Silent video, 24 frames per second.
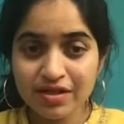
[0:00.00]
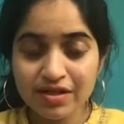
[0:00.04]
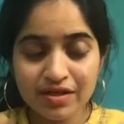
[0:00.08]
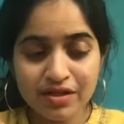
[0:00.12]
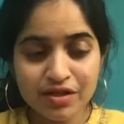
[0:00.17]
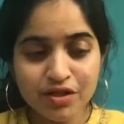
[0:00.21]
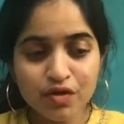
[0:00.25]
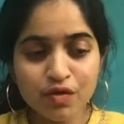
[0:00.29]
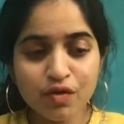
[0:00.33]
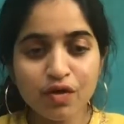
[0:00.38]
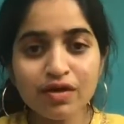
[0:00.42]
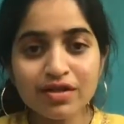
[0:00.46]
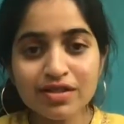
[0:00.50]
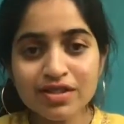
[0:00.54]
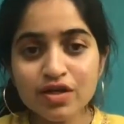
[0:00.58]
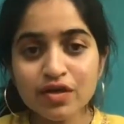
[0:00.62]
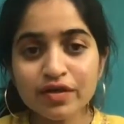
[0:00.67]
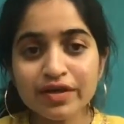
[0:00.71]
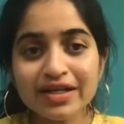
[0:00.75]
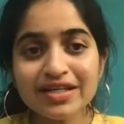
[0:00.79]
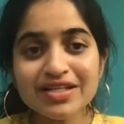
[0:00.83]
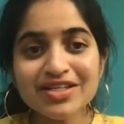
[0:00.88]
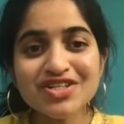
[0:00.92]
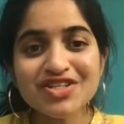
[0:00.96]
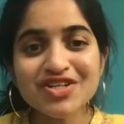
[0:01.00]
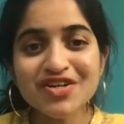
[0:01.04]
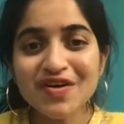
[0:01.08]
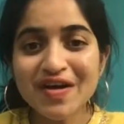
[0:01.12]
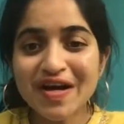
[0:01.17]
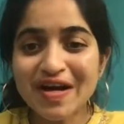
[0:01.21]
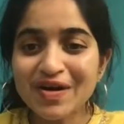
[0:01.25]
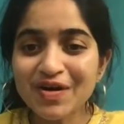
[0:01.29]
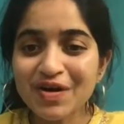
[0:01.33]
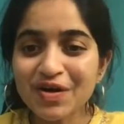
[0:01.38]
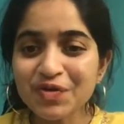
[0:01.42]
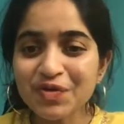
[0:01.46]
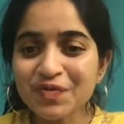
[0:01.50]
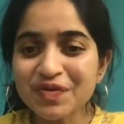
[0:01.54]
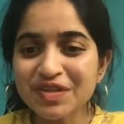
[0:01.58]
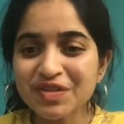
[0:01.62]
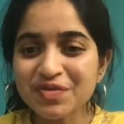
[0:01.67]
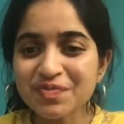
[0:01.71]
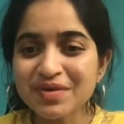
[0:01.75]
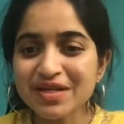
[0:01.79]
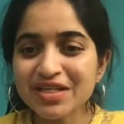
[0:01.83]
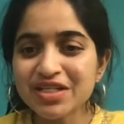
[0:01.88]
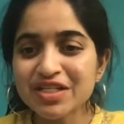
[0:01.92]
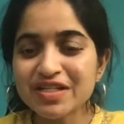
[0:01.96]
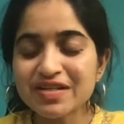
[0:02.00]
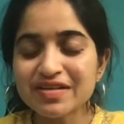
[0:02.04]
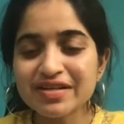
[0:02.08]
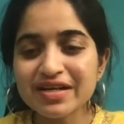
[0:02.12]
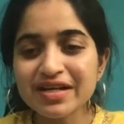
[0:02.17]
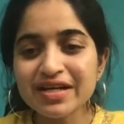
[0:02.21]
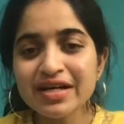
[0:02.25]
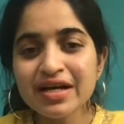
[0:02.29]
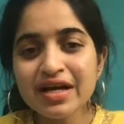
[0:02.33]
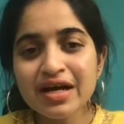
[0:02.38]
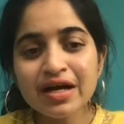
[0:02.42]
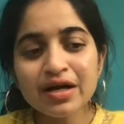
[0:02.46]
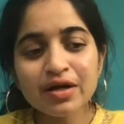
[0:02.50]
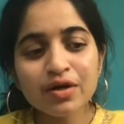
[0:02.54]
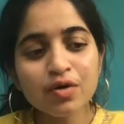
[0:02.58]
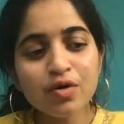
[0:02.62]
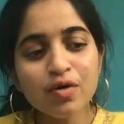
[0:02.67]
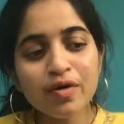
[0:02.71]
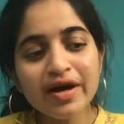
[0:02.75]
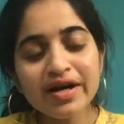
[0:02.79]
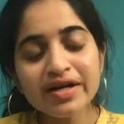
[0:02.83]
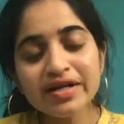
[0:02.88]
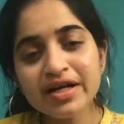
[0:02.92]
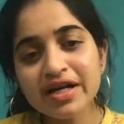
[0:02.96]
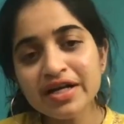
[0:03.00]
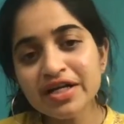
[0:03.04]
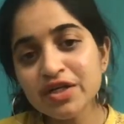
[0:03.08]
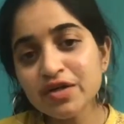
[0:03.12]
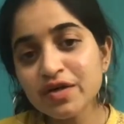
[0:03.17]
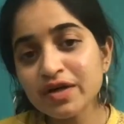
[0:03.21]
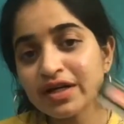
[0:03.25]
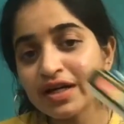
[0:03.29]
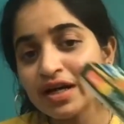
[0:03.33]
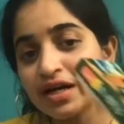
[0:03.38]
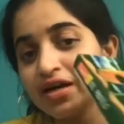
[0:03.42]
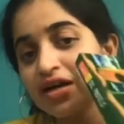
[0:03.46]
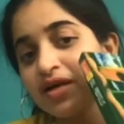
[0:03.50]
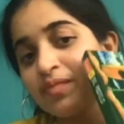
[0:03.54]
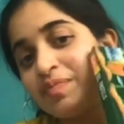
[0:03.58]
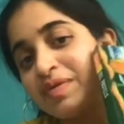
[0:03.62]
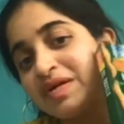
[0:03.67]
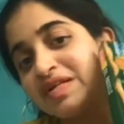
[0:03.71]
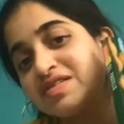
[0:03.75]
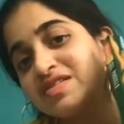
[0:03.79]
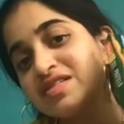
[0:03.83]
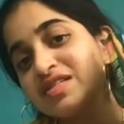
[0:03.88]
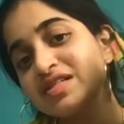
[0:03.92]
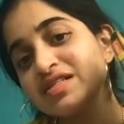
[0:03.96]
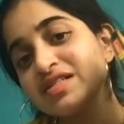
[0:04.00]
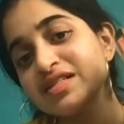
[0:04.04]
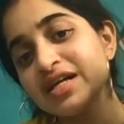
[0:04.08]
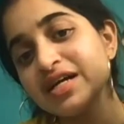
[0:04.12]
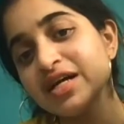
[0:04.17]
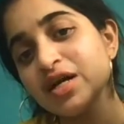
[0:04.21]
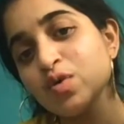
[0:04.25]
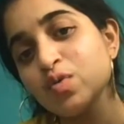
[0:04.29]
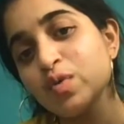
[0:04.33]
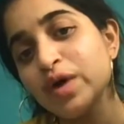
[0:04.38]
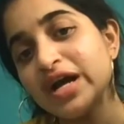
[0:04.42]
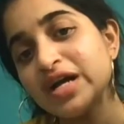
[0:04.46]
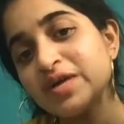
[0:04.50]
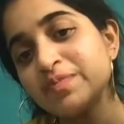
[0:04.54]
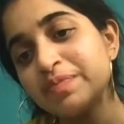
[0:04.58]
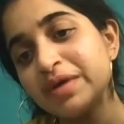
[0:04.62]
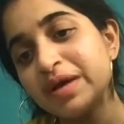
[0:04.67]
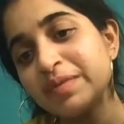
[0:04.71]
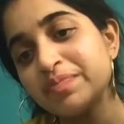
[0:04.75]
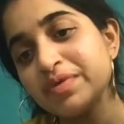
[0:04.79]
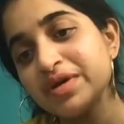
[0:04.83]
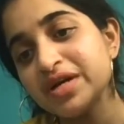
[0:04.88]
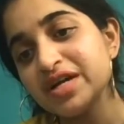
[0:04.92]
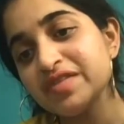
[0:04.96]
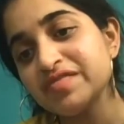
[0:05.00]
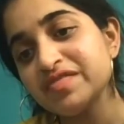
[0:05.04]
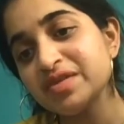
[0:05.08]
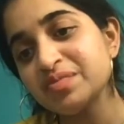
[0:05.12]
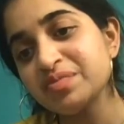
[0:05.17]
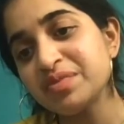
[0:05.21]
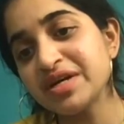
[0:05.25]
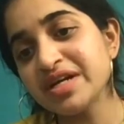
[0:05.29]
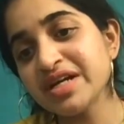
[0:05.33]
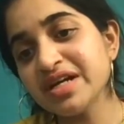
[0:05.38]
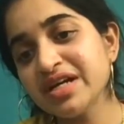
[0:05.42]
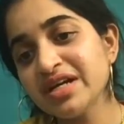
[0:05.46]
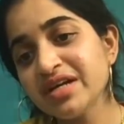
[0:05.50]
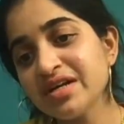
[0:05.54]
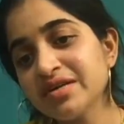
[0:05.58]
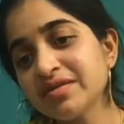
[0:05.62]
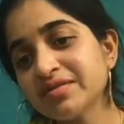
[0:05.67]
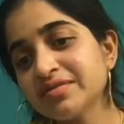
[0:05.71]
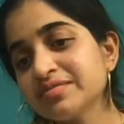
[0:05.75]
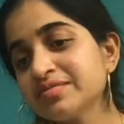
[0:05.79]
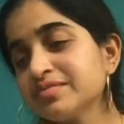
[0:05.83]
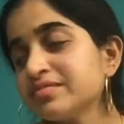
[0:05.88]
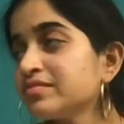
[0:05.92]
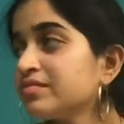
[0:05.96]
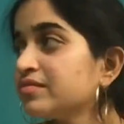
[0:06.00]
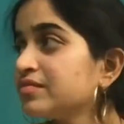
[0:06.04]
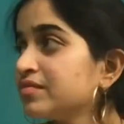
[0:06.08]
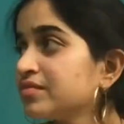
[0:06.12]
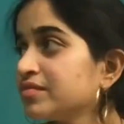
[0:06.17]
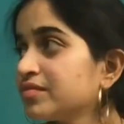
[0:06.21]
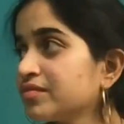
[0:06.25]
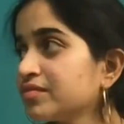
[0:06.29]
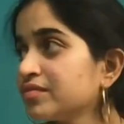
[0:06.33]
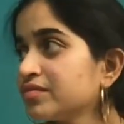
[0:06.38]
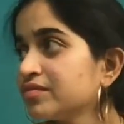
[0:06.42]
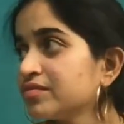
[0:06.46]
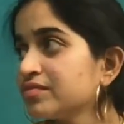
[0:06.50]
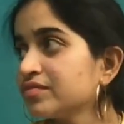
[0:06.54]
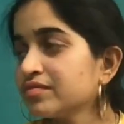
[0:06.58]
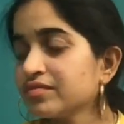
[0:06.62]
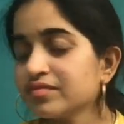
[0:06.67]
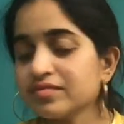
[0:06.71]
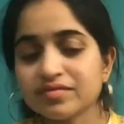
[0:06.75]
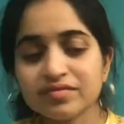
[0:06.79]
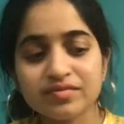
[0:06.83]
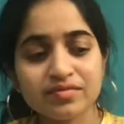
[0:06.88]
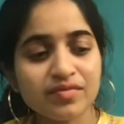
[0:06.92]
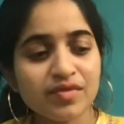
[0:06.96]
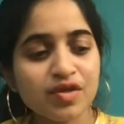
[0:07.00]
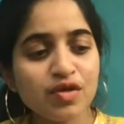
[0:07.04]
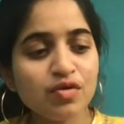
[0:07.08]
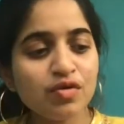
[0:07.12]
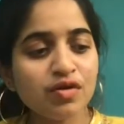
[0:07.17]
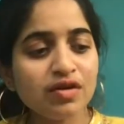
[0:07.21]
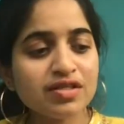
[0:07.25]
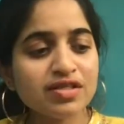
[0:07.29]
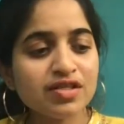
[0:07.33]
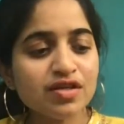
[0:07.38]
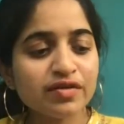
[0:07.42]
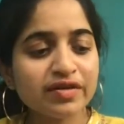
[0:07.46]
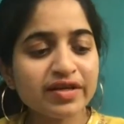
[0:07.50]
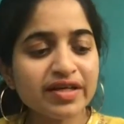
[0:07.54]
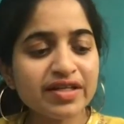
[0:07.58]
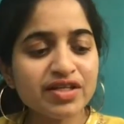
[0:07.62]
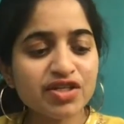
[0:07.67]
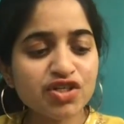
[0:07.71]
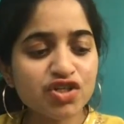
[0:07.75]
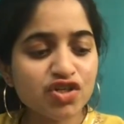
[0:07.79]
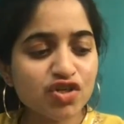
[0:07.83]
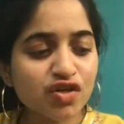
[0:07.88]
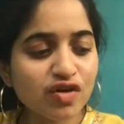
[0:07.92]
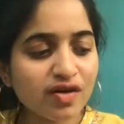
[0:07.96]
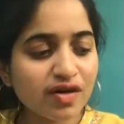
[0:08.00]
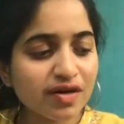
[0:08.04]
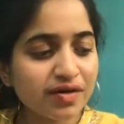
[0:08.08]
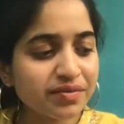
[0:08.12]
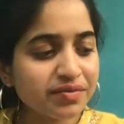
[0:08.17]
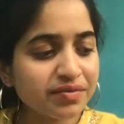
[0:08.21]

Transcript: You also can draw along with me, children. Go and get your color pencils and a white paper, everybody. You also can draw.